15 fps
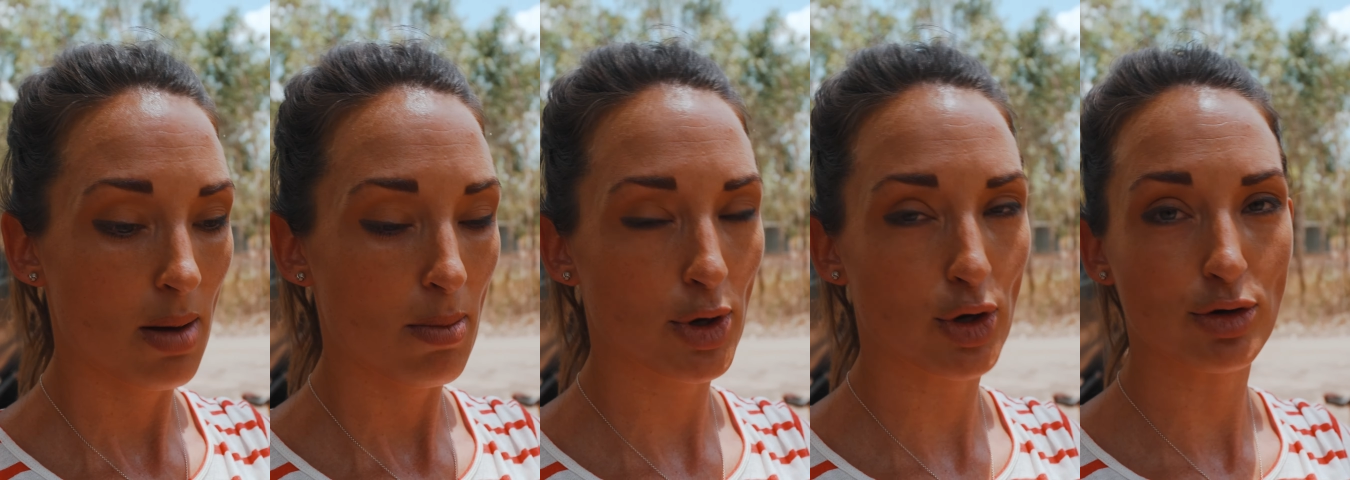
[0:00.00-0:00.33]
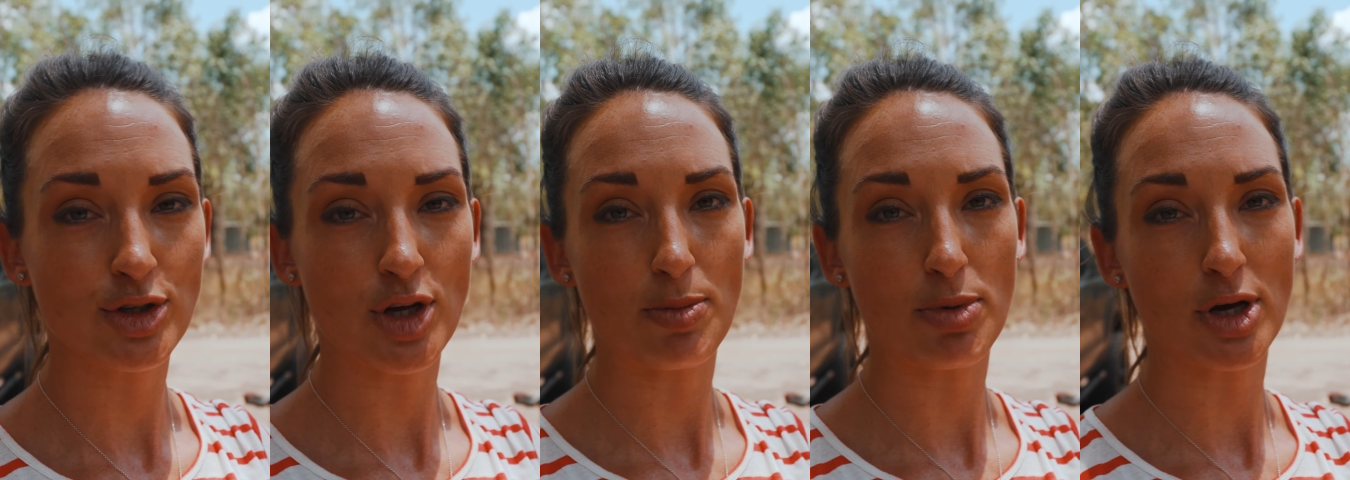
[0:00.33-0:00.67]
but
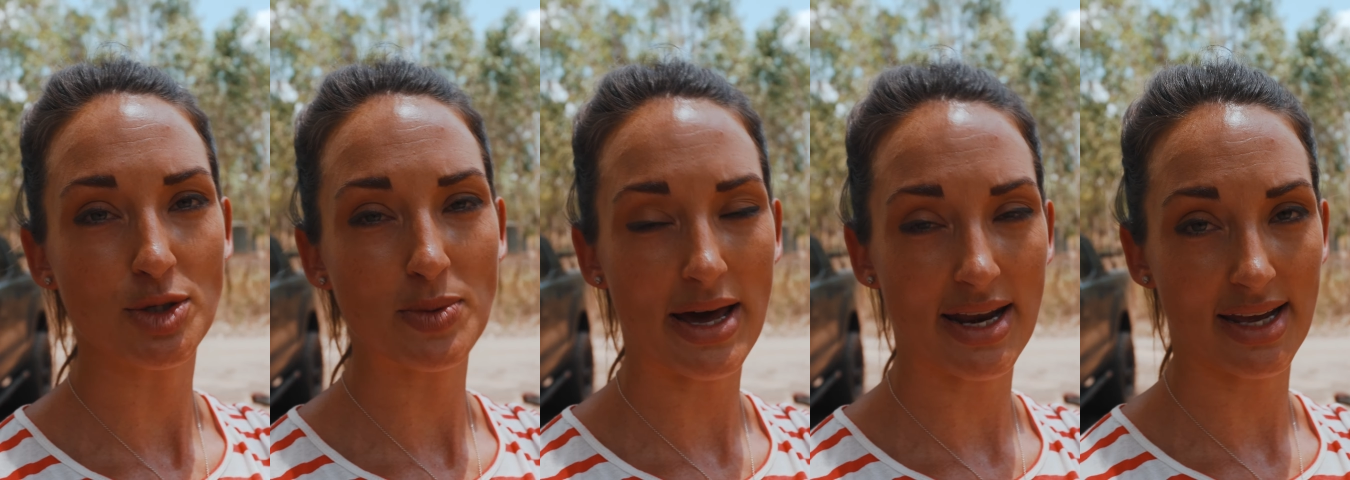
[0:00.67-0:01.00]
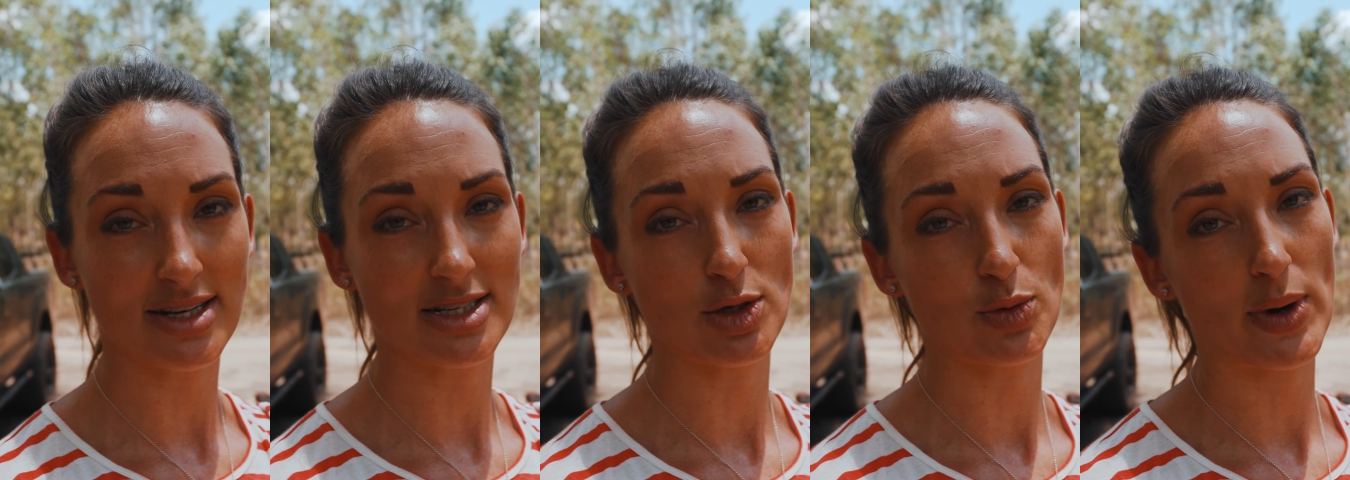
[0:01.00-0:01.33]
also because we're heading
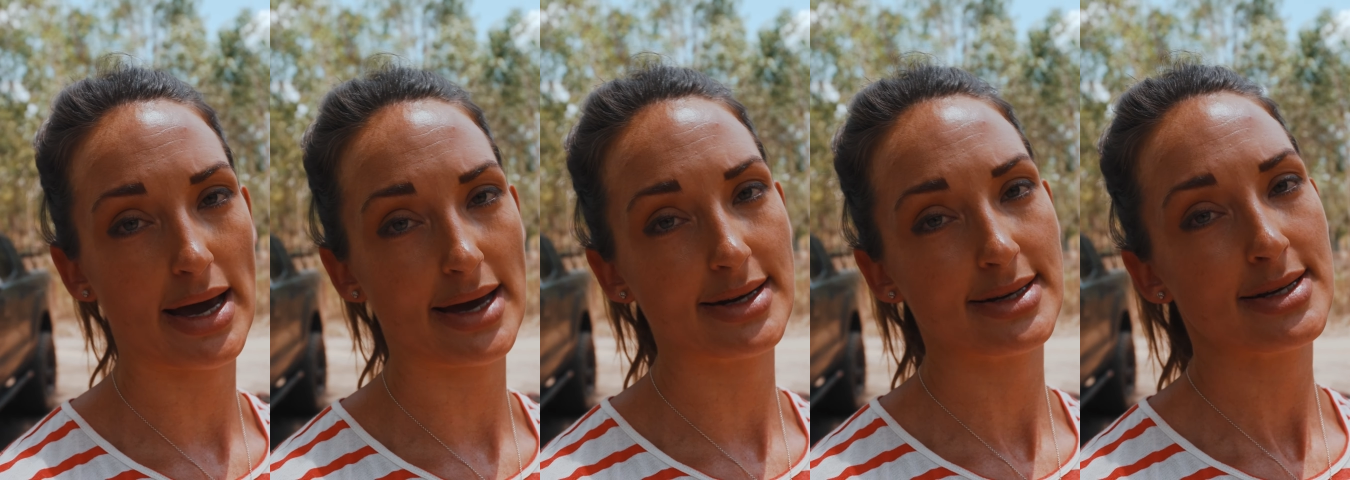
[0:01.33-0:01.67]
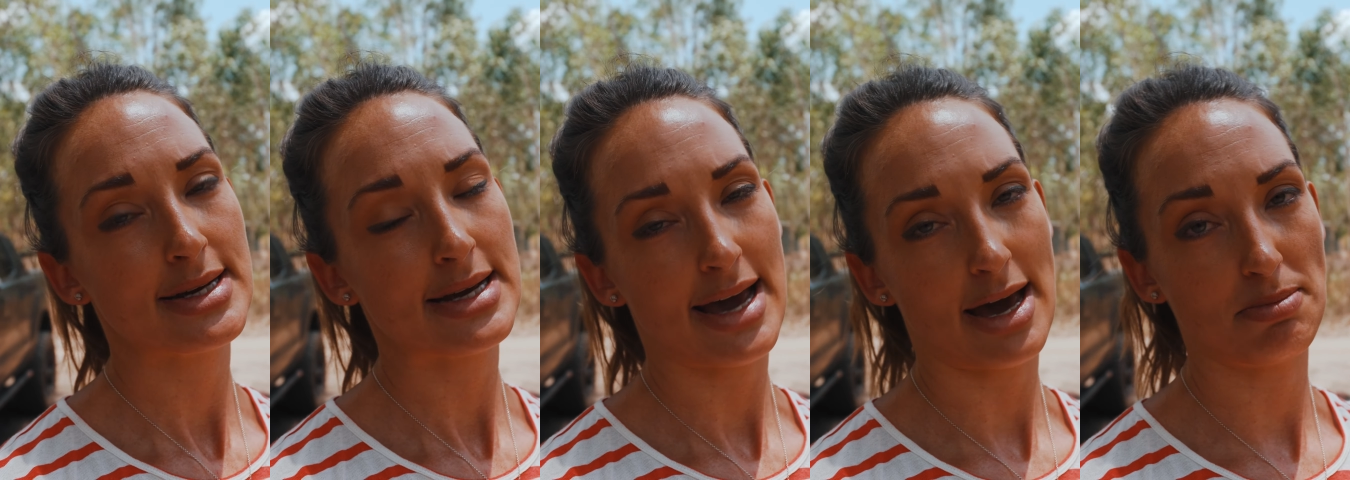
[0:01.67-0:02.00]
into the wet
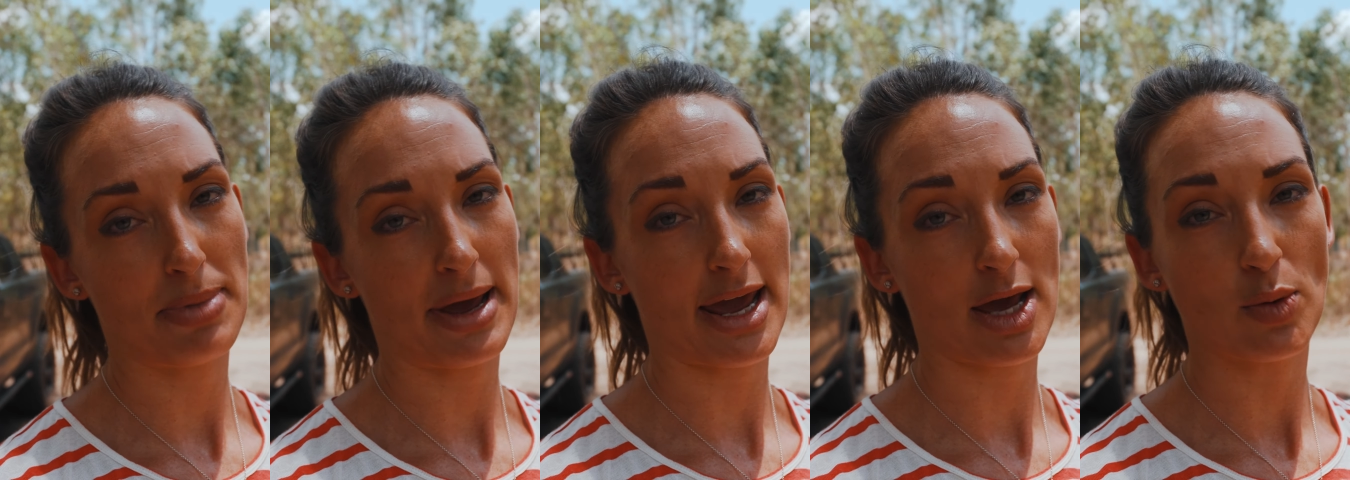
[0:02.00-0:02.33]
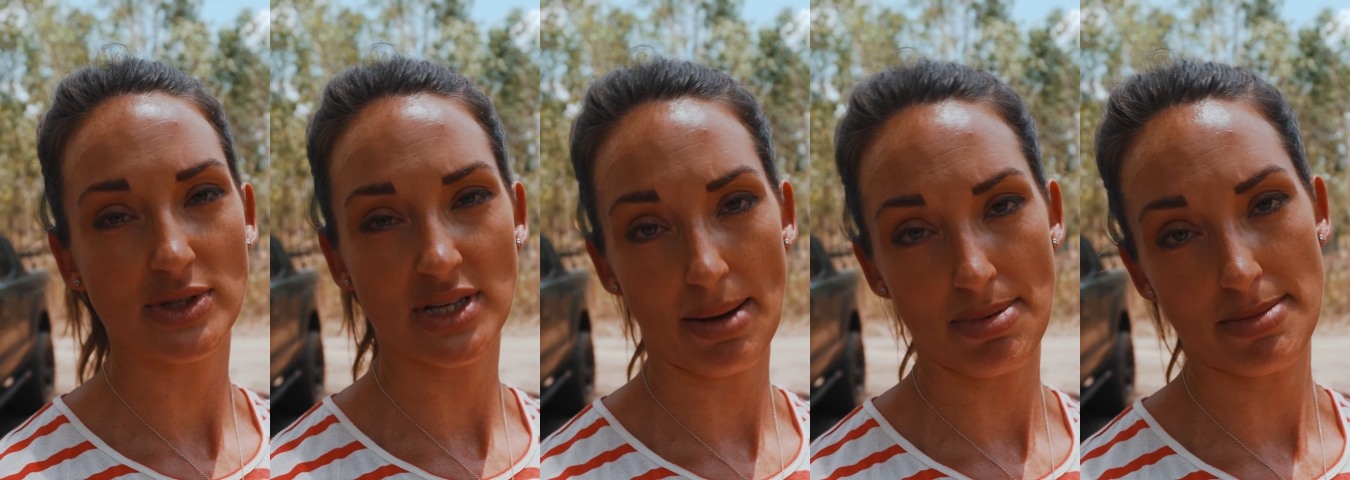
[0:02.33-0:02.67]
and peak
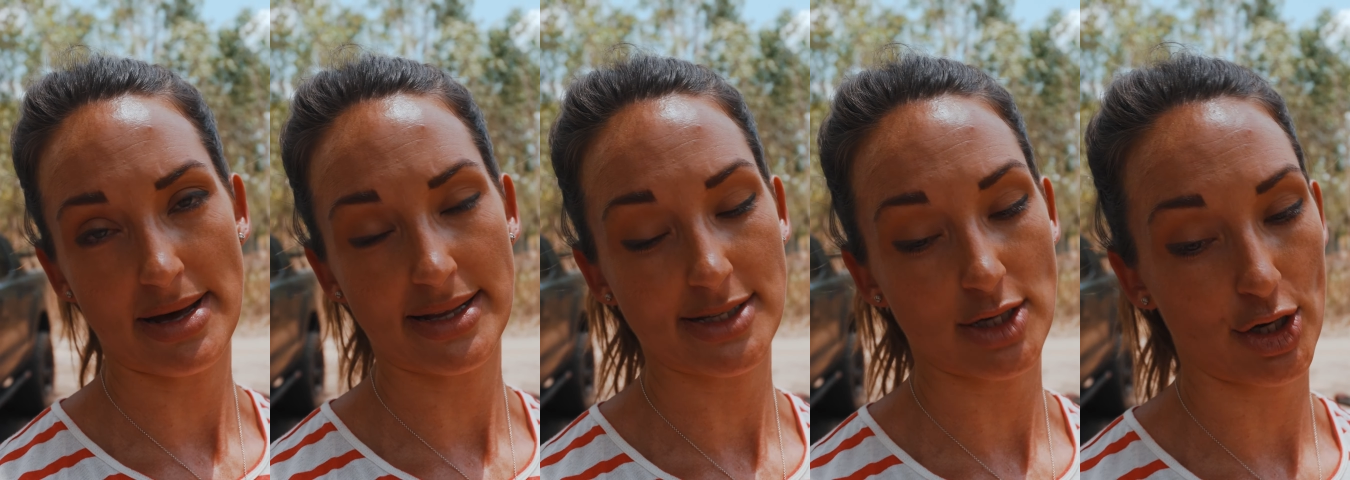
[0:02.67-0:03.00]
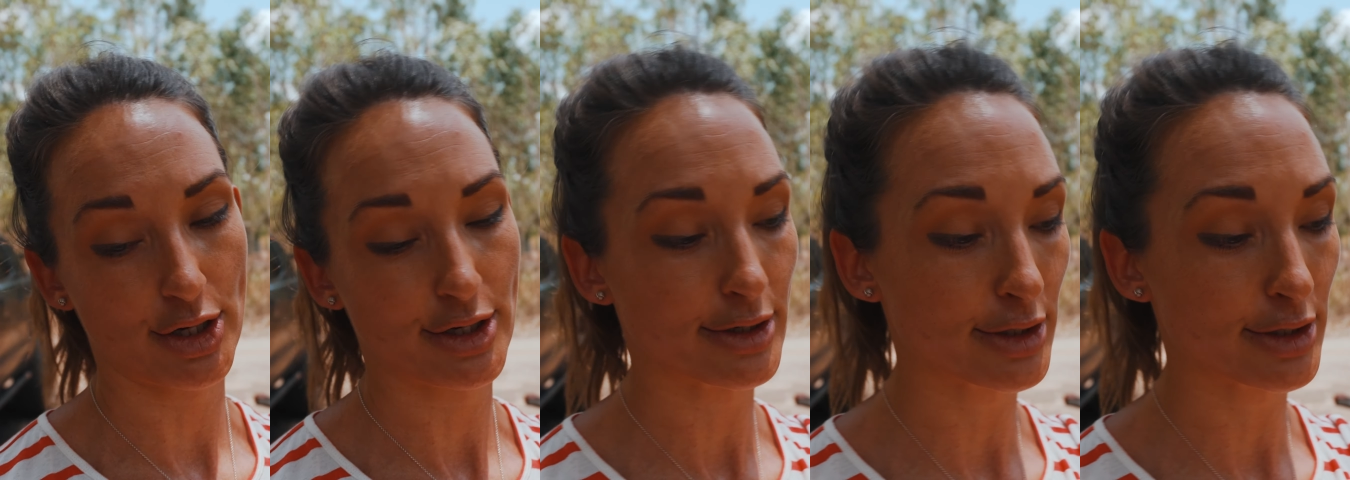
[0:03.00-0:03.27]
was a couple of months ago.